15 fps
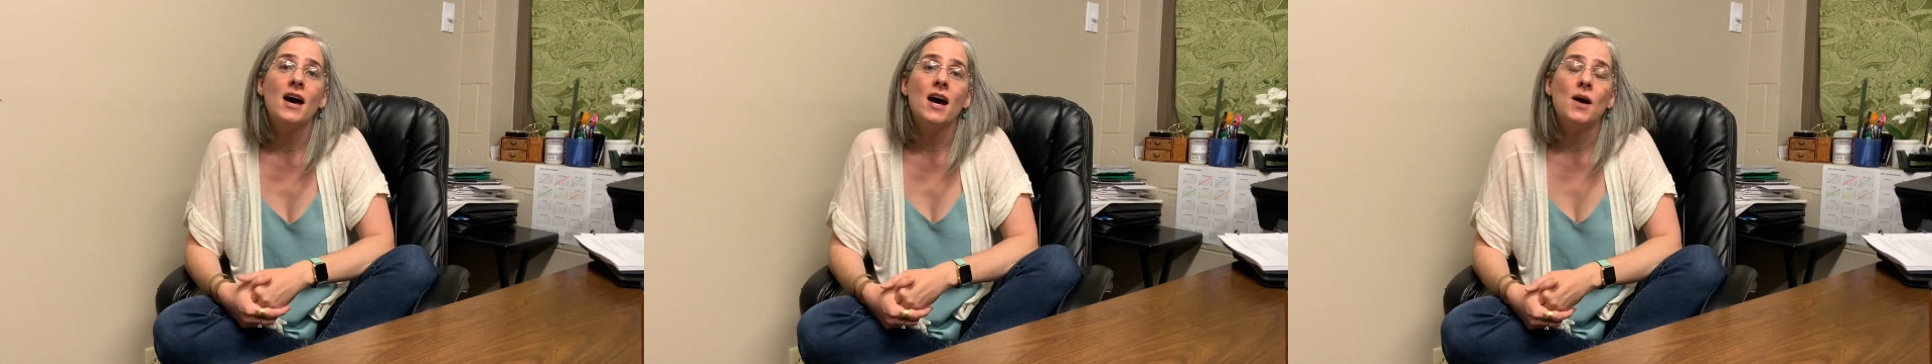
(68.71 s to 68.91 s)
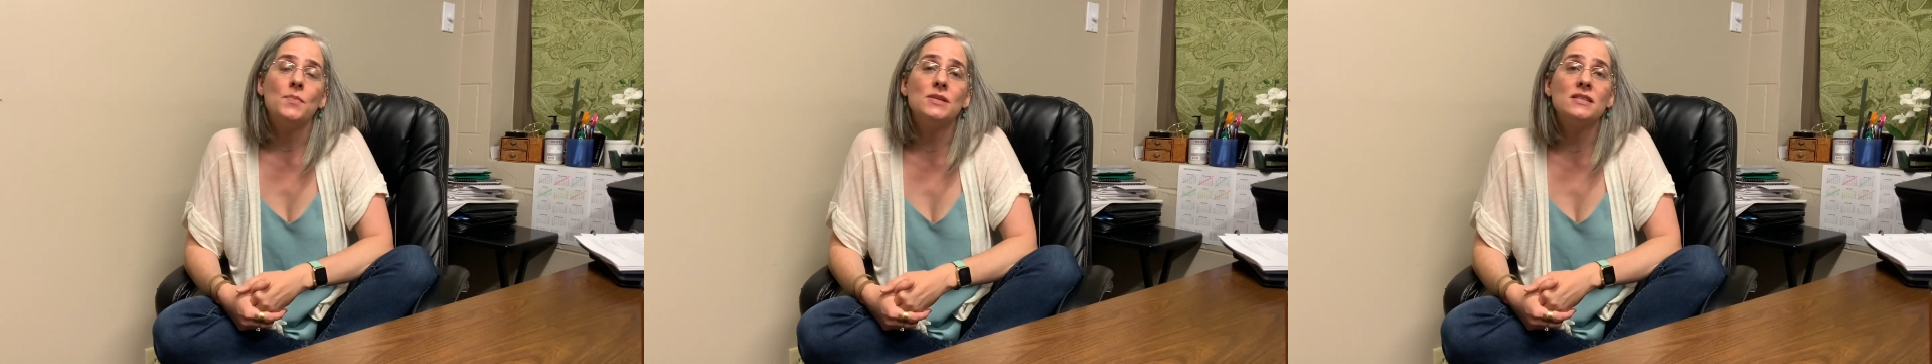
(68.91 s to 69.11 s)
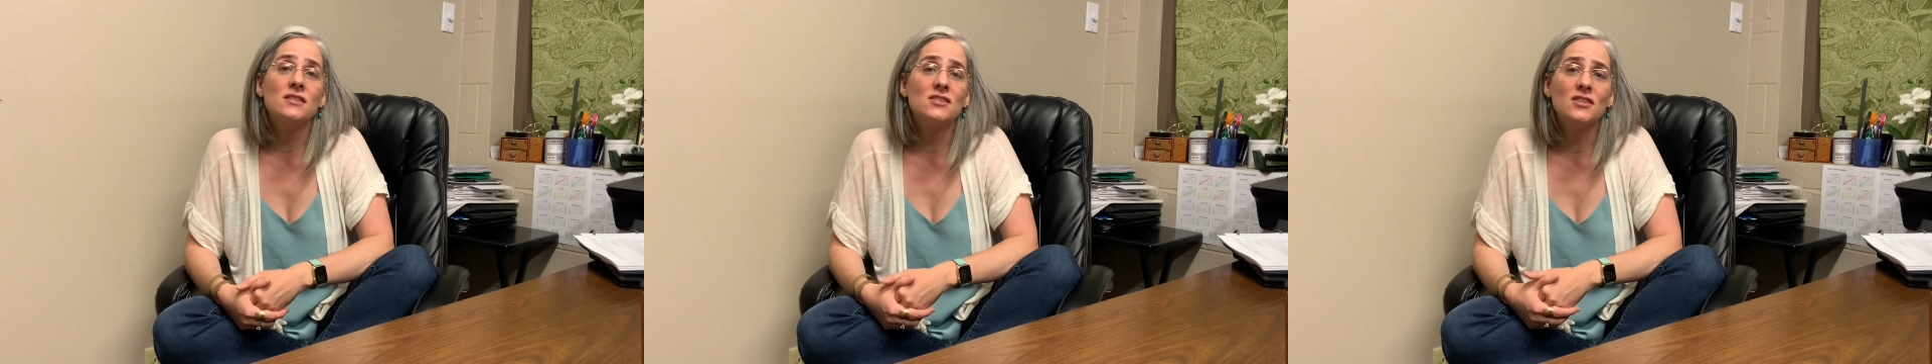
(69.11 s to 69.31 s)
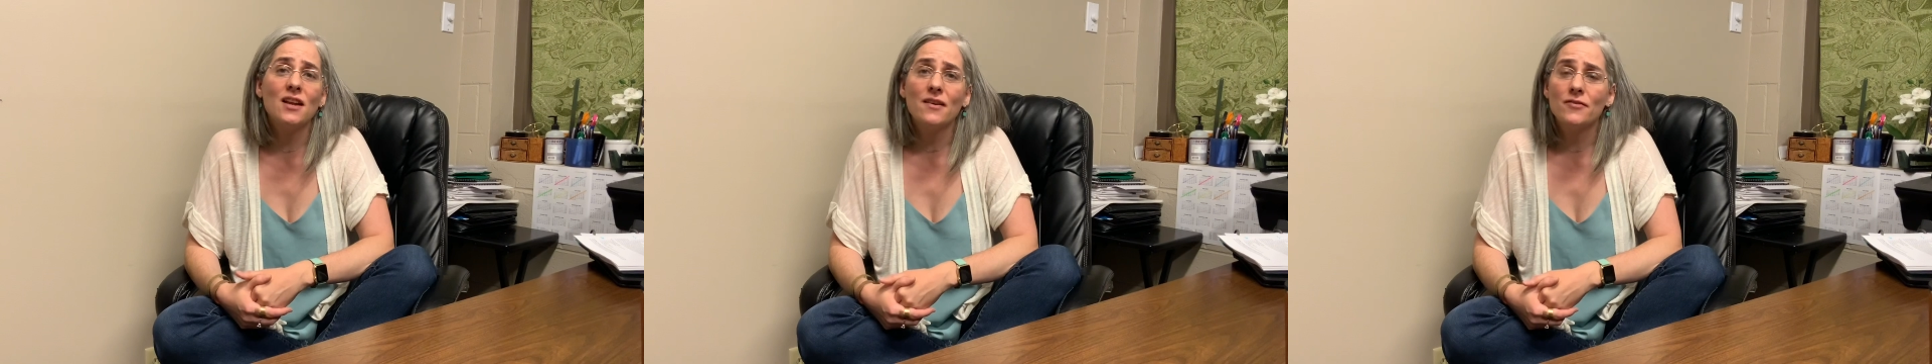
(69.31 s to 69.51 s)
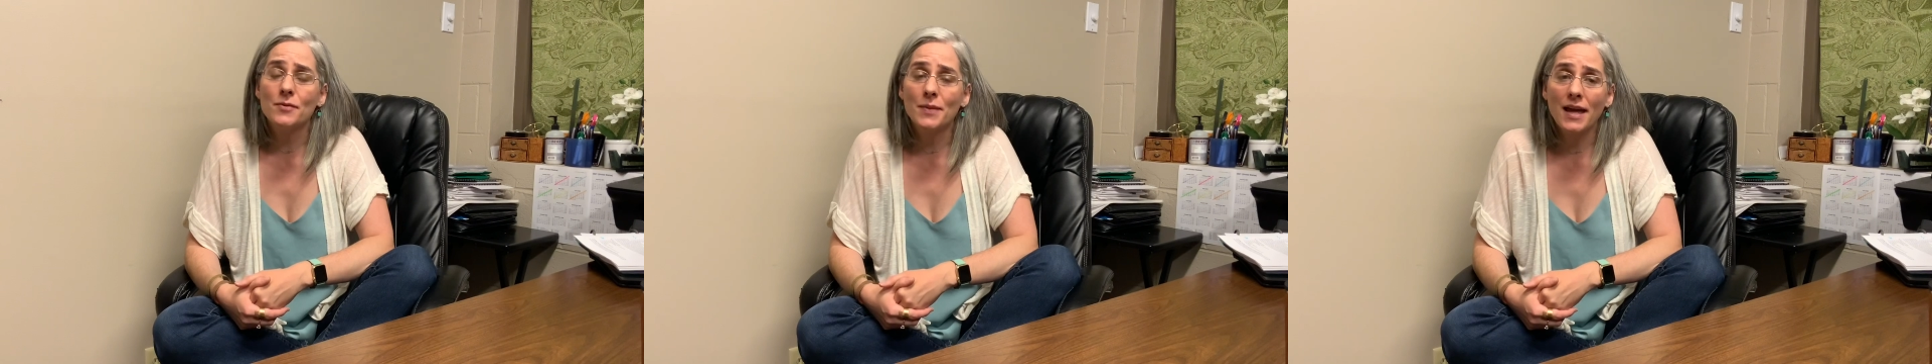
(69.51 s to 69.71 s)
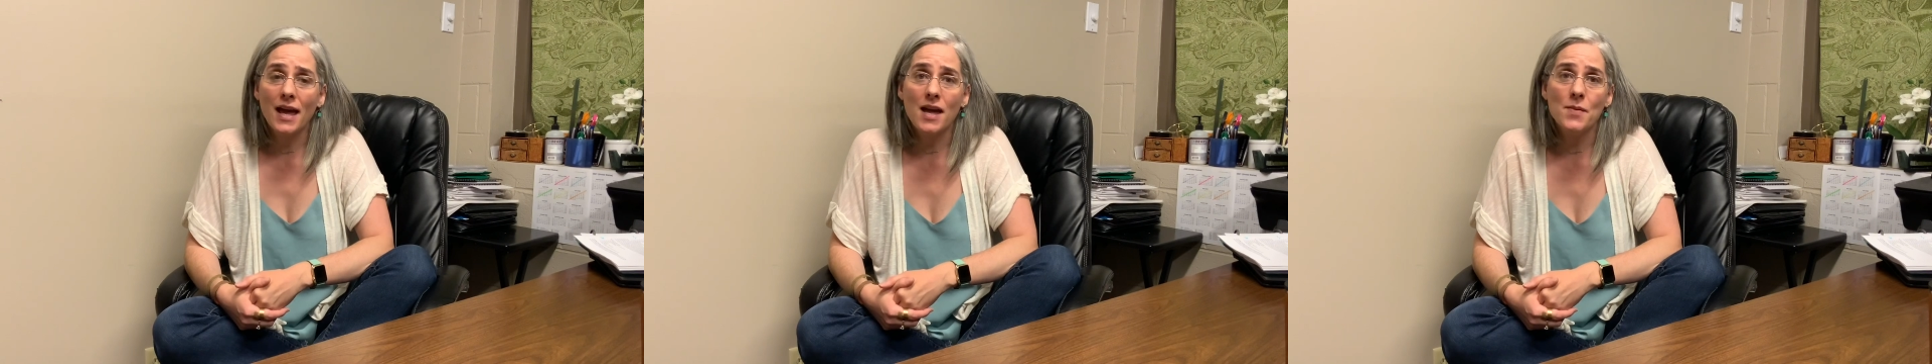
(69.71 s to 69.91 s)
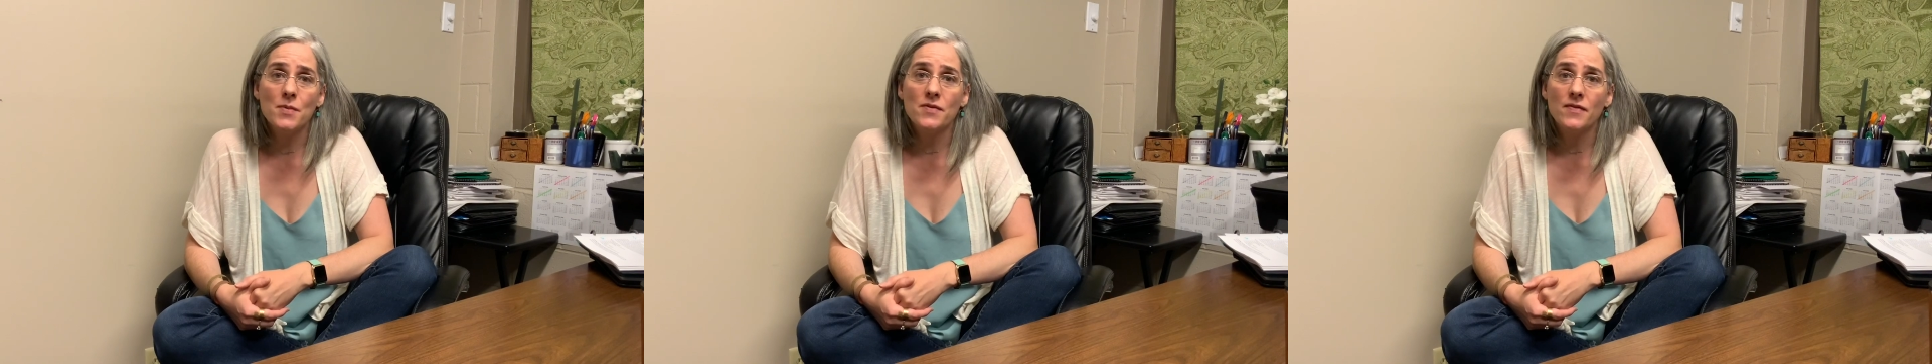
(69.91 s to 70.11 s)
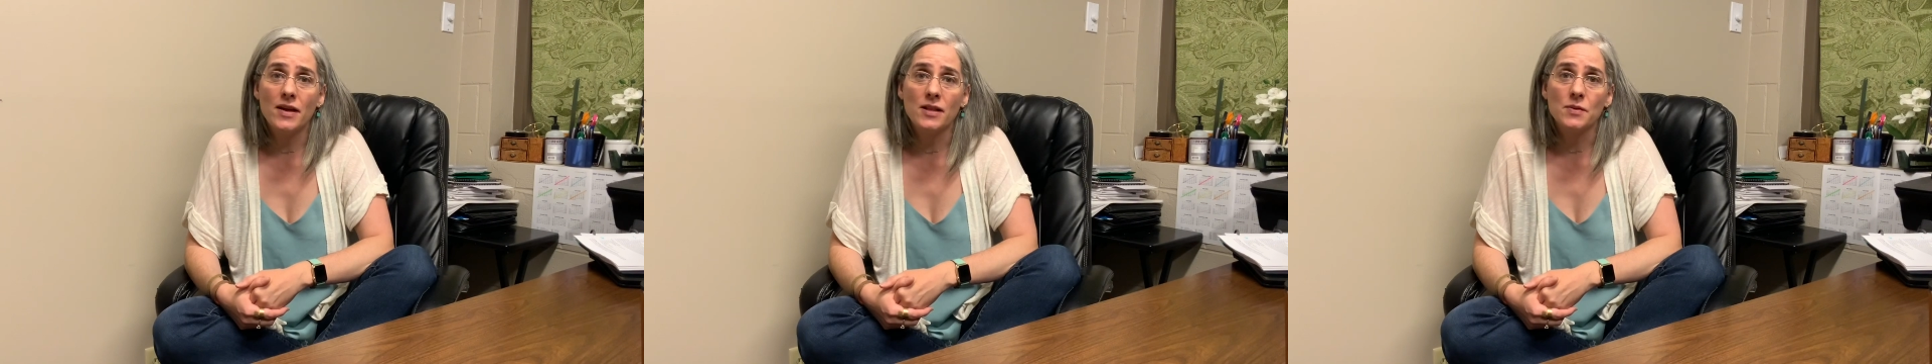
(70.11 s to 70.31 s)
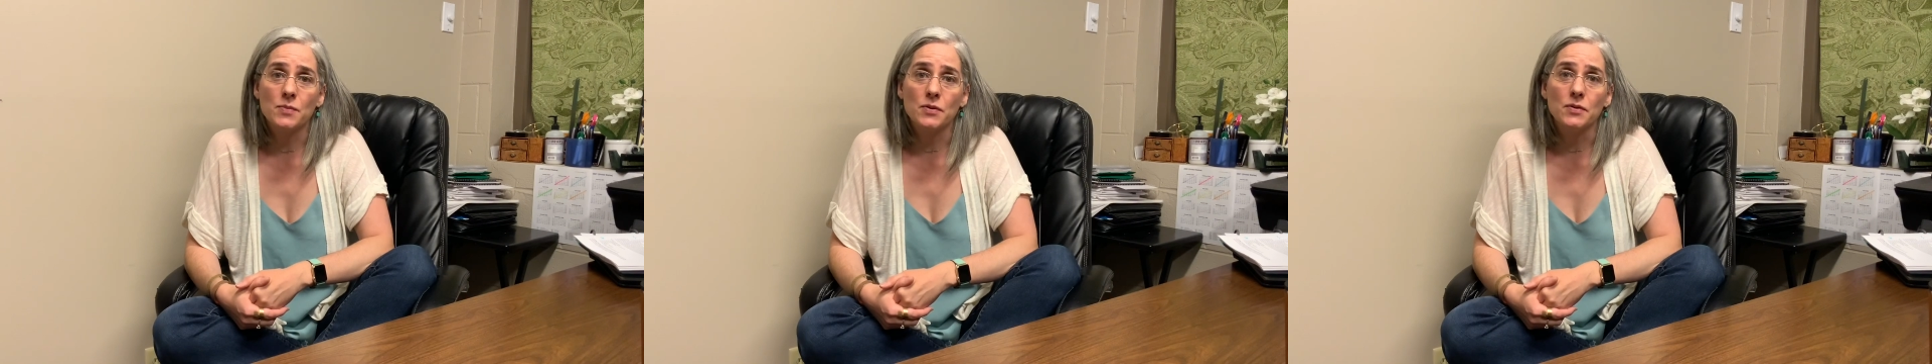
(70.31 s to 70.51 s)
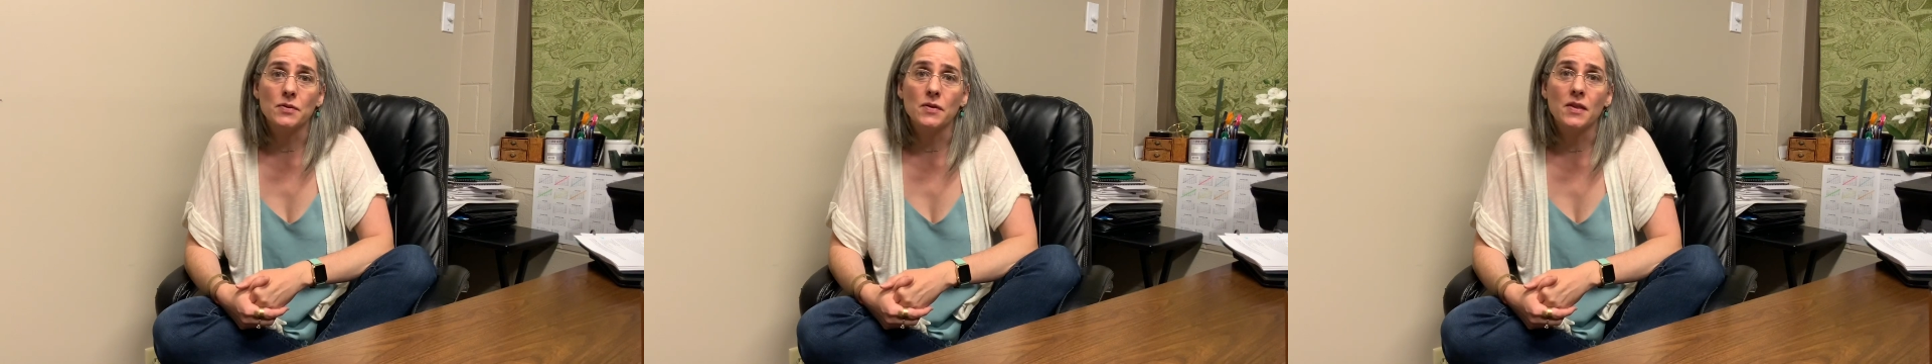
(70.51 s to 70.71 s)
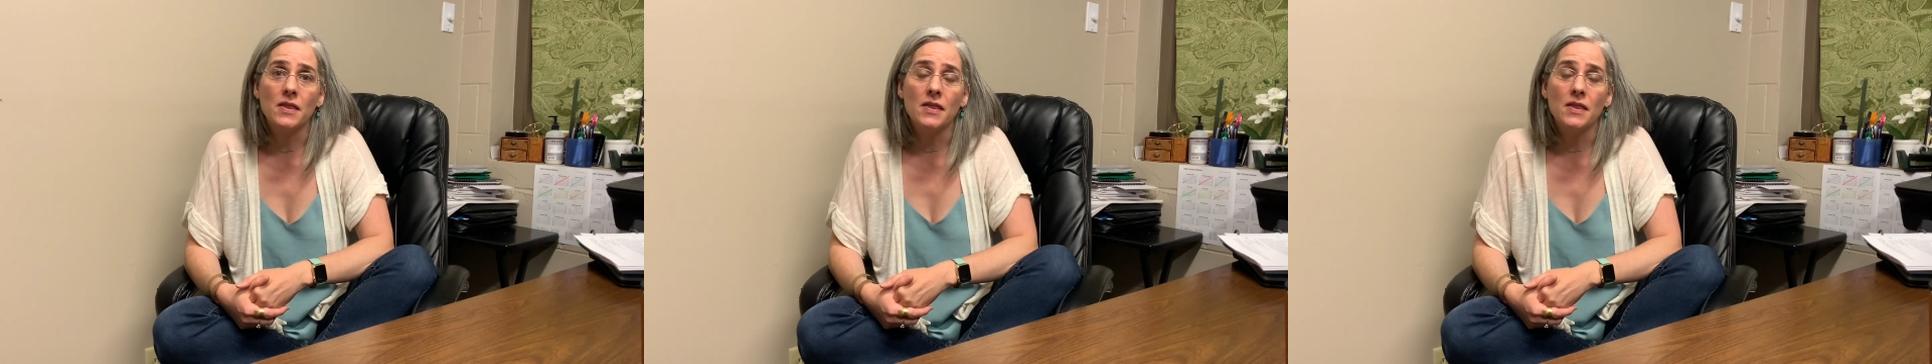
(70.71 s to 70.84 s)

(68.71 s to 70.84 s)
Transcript: a position ever became available